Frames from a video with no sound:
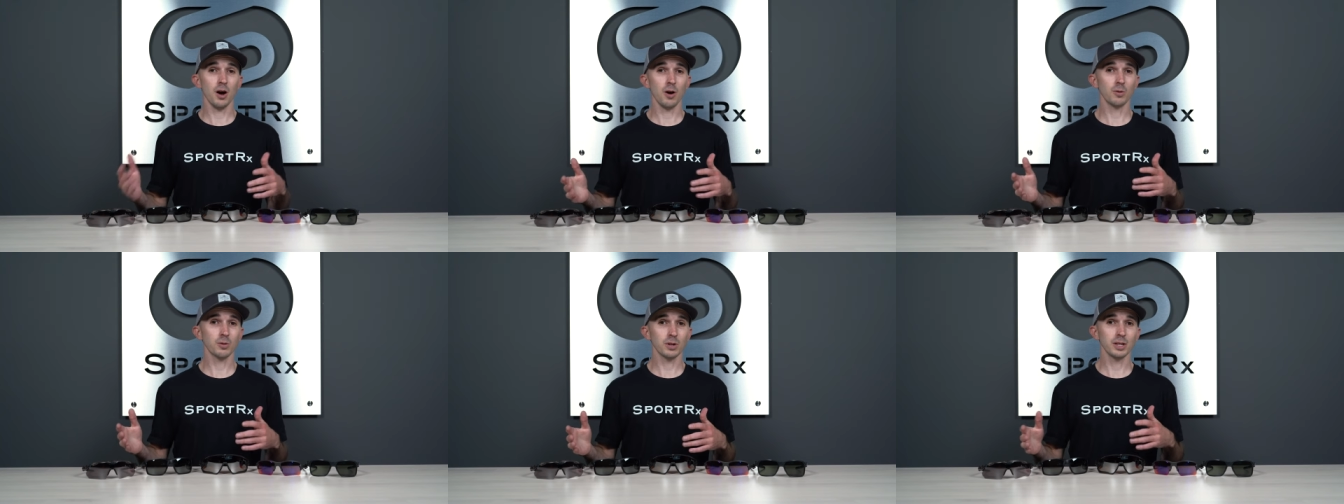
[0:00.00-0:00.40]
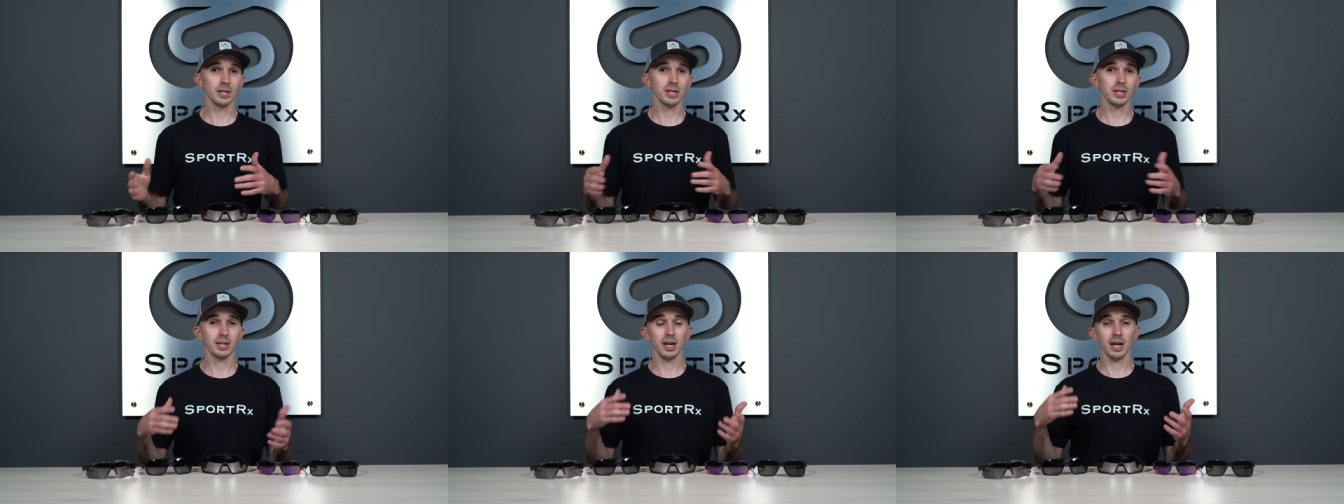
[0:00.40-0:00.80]

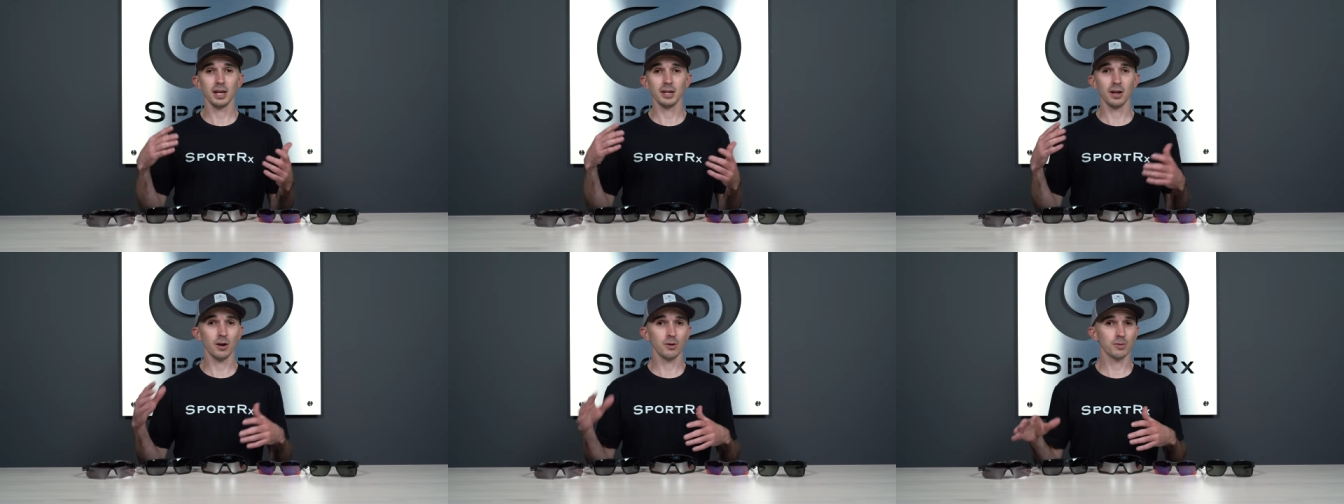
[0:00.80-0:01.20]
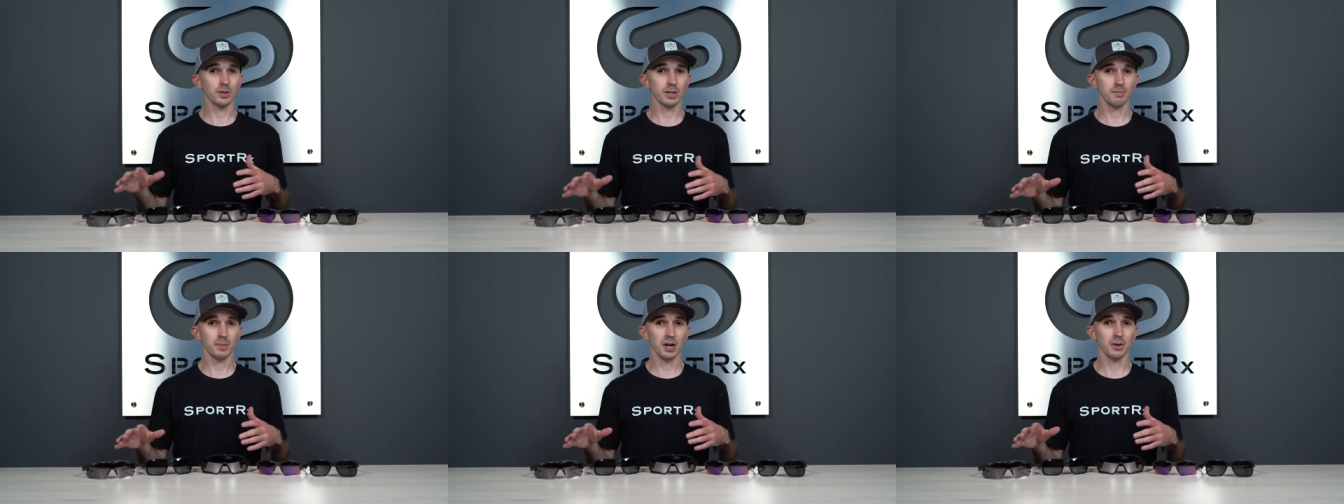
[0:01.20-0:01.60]
Oakley and
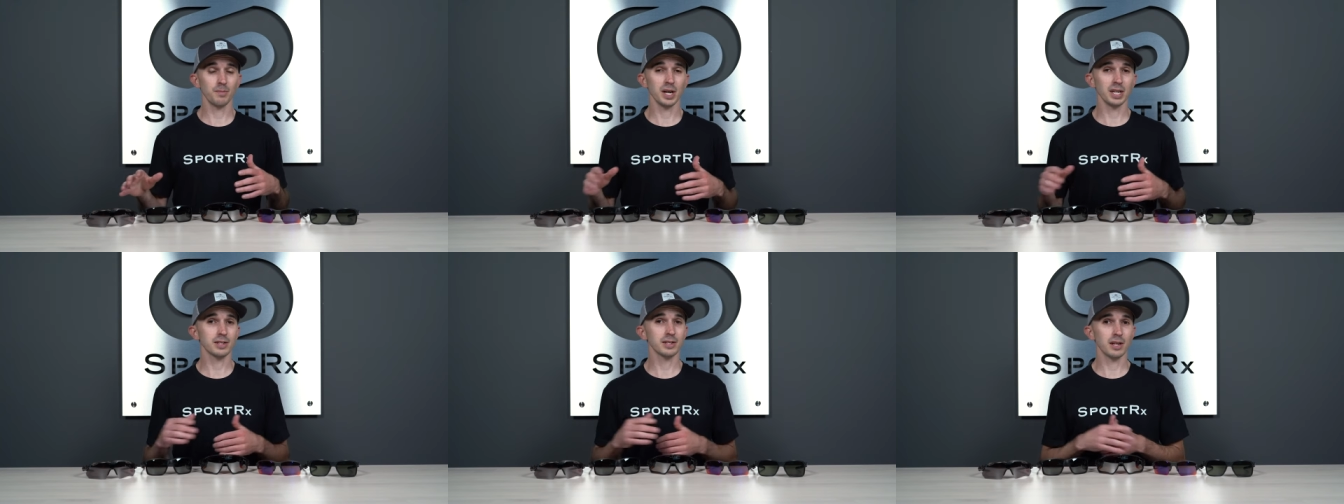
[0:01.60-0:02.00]
Oakley mountain bike